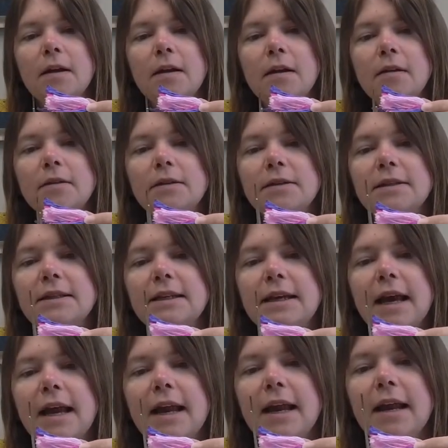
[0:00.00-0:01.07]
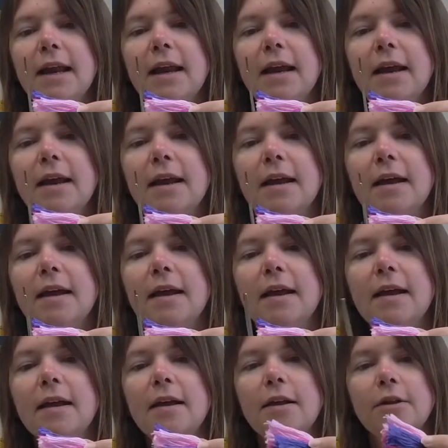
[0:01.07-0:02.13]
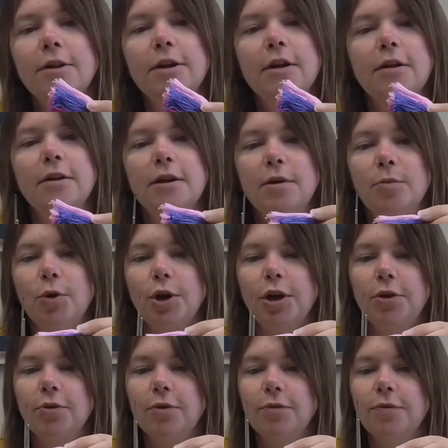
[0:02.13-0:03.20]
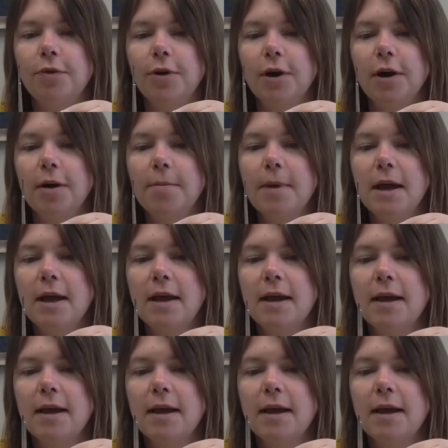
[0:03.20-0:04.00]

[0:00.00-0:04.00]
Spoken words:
just to get it looking a little more uniform.